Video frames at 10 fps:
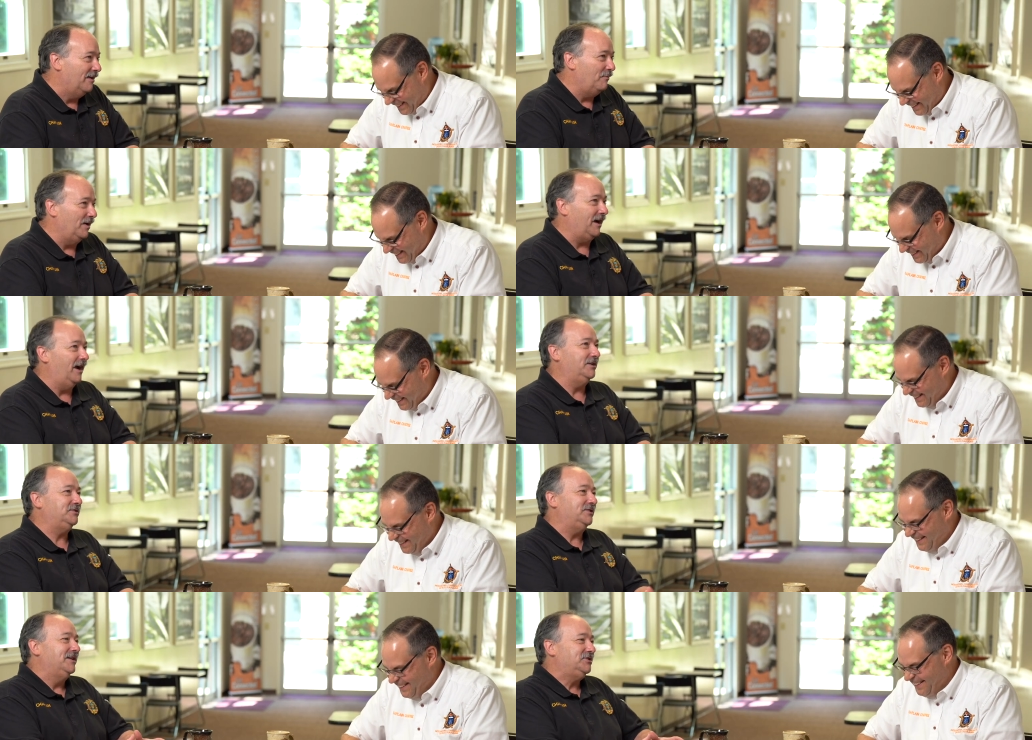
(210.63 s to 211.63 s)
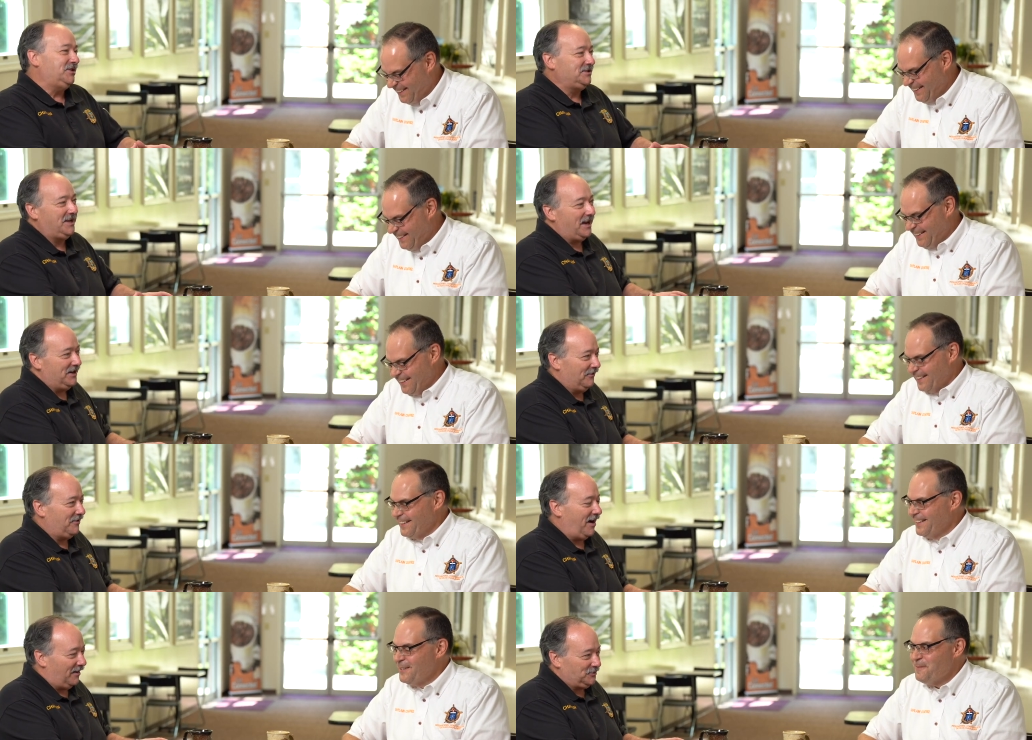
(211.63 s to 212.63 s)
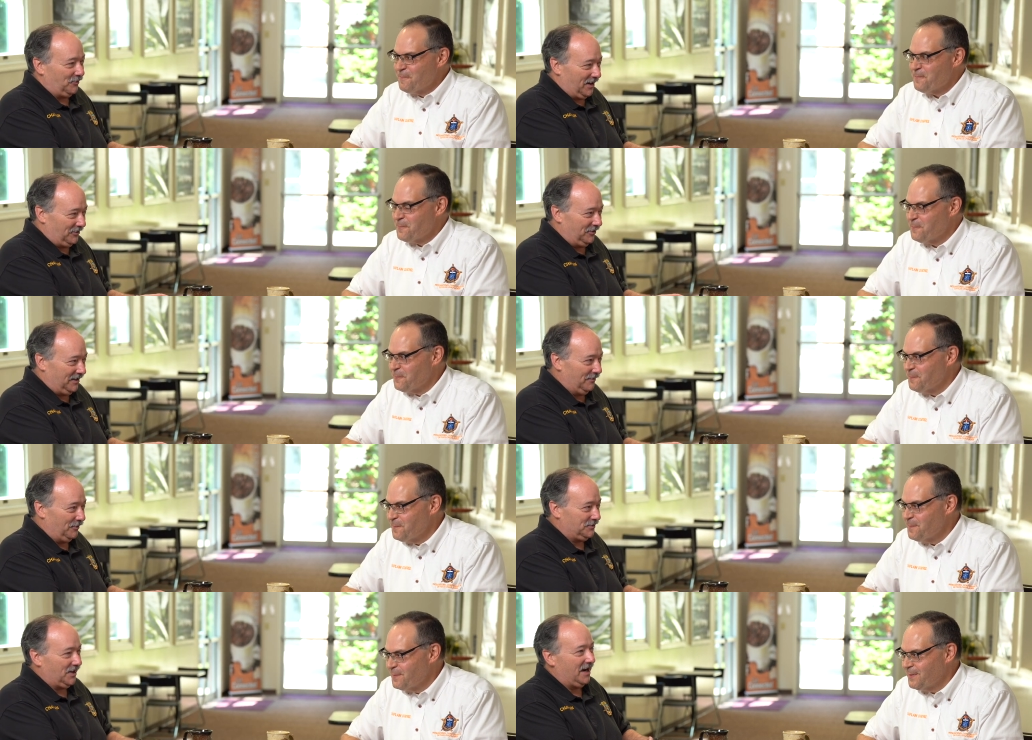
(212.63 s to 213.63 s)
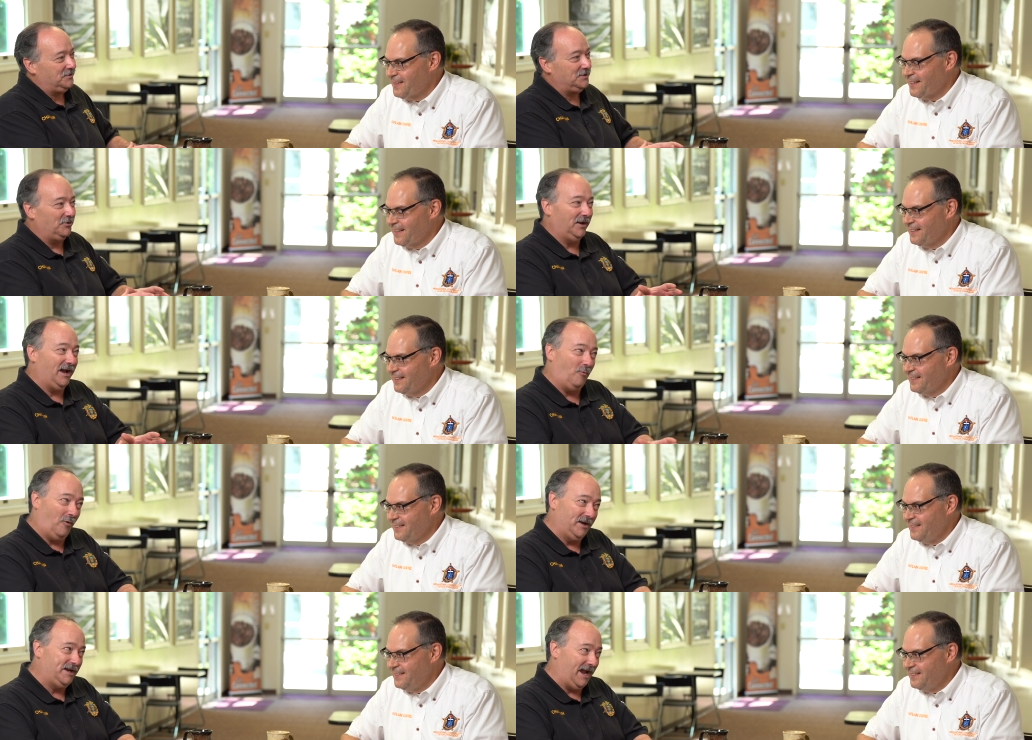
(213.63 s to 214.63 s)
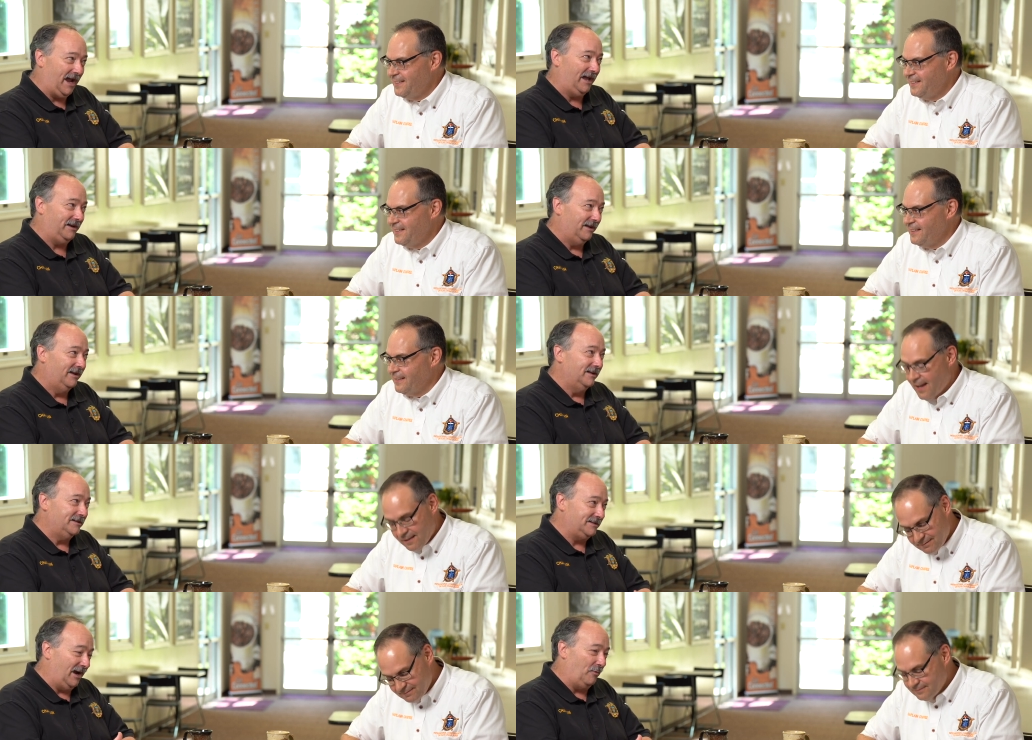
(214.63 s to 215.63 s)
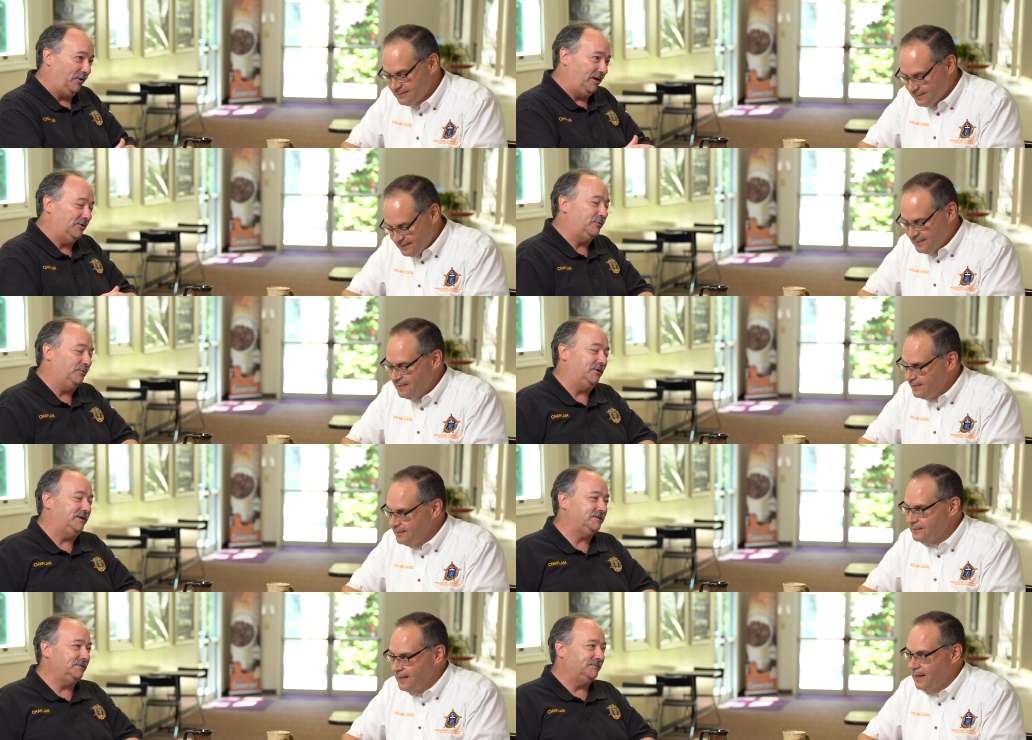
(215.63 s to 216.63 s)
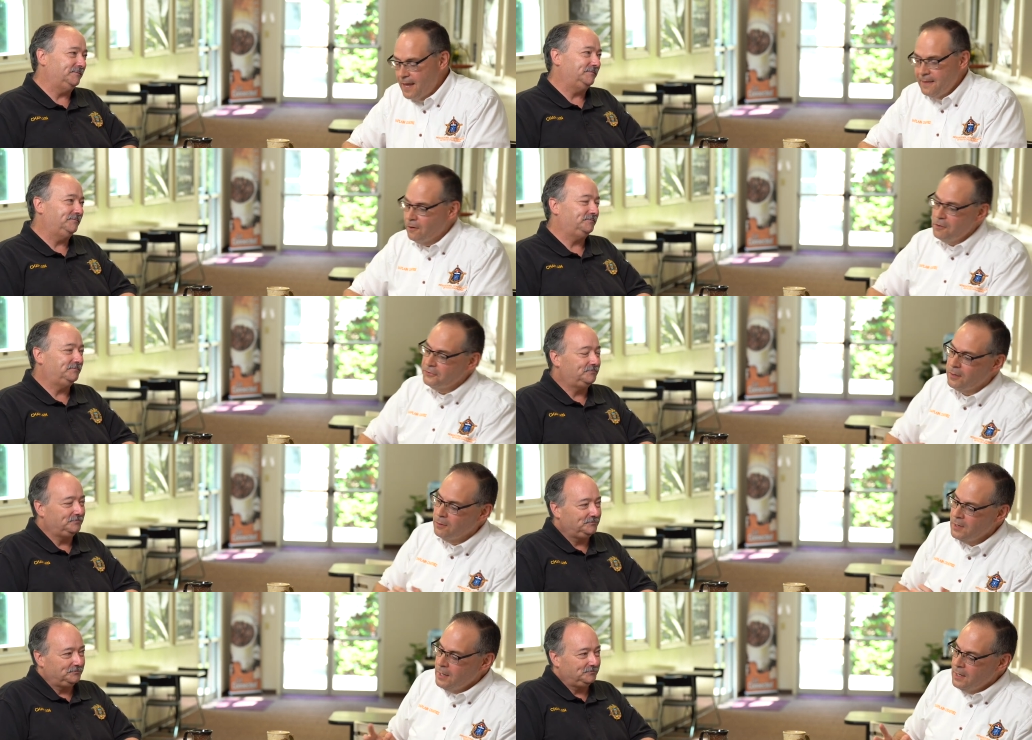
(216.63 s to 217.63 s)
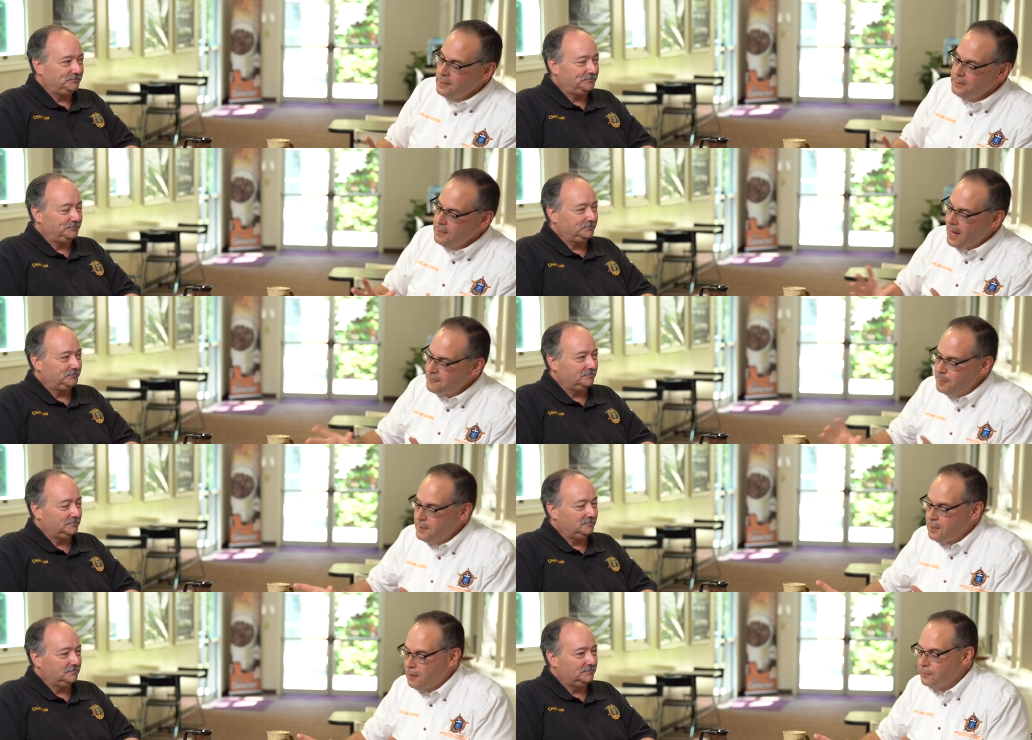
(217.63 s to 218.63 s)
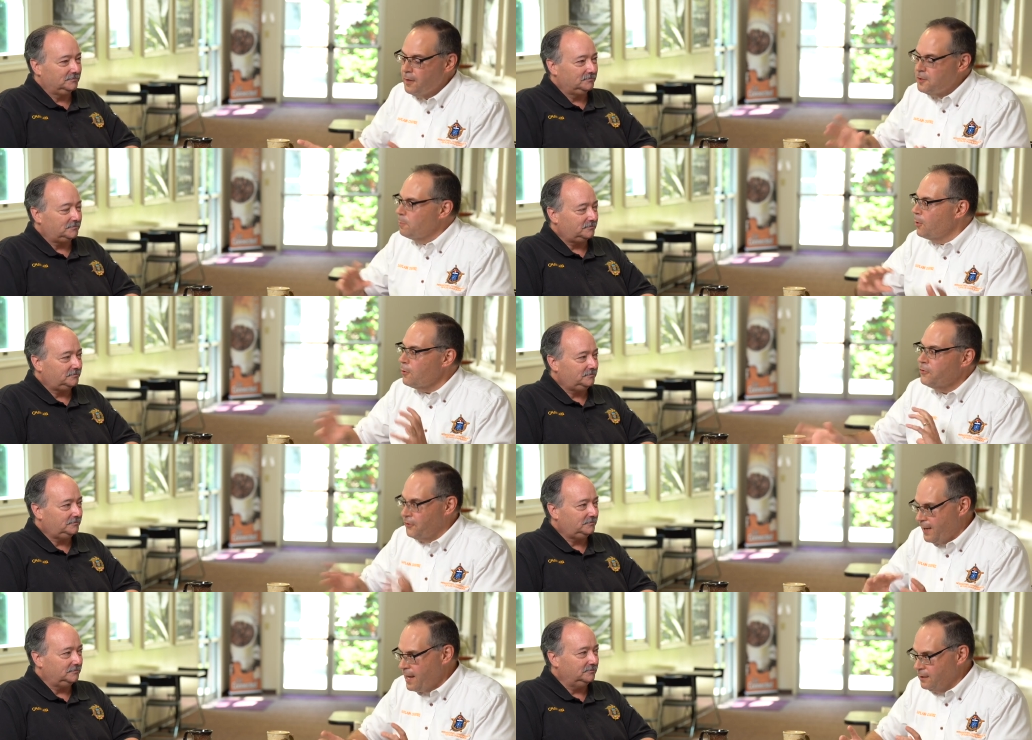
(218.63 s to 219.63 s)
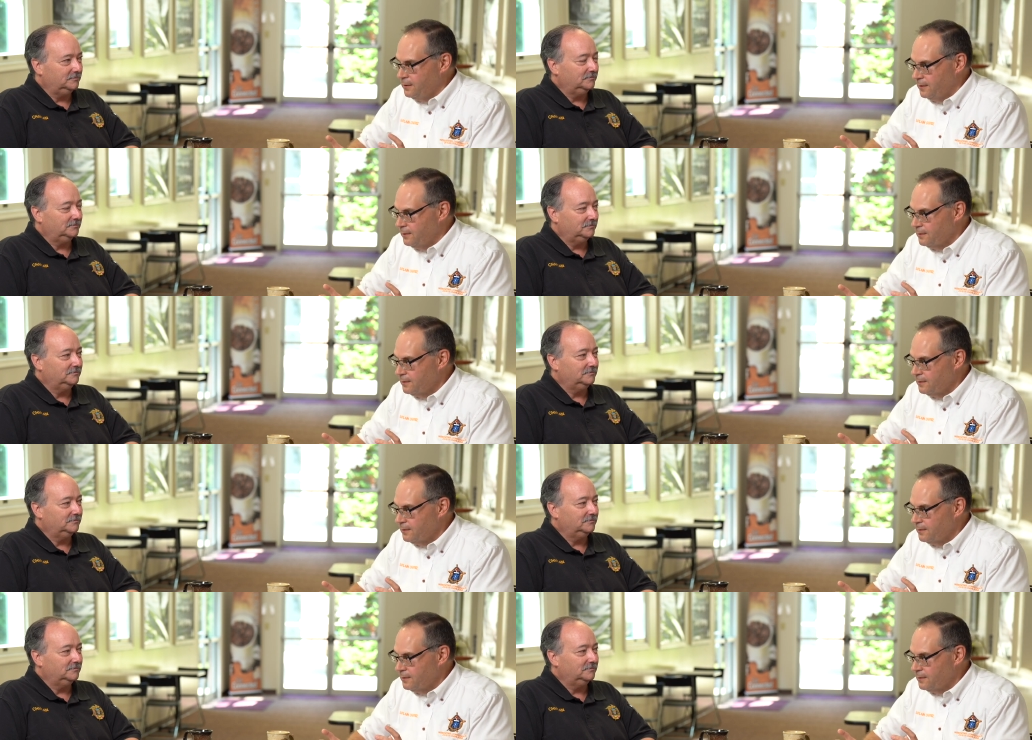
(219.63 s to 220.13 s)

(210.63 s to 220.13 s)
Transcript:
Speaker 1: because she's got enough cops around her to keep her safe. She's only got one dad
Speaker 2: yeah. to help her get through this. Yeah. And then also, you have to be careful of your personality